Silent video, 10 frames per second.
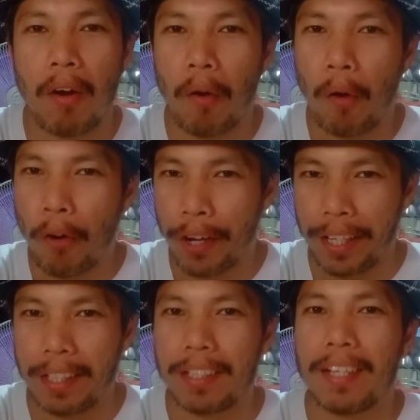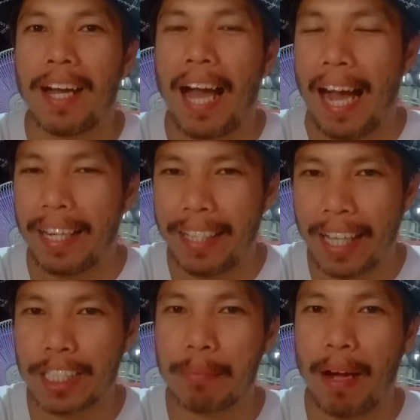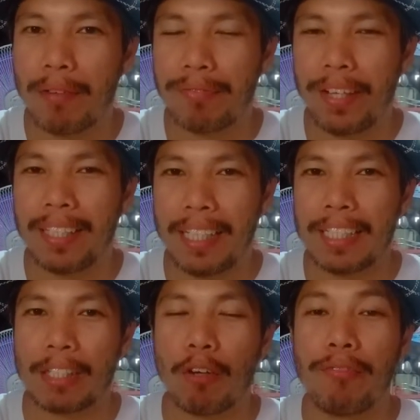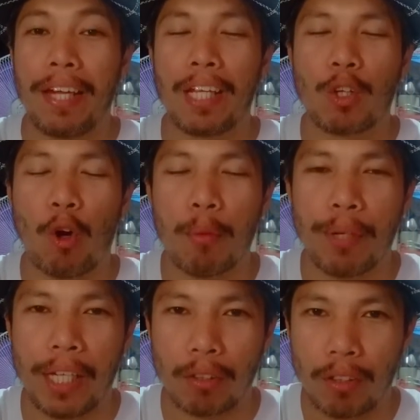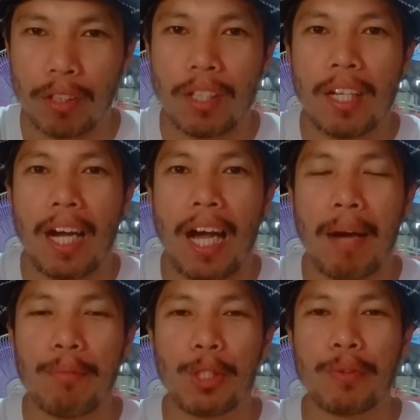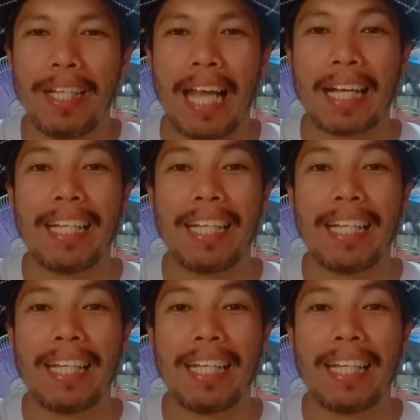Okay, Ang next mga friend is ito, very common ito. Usually, lagi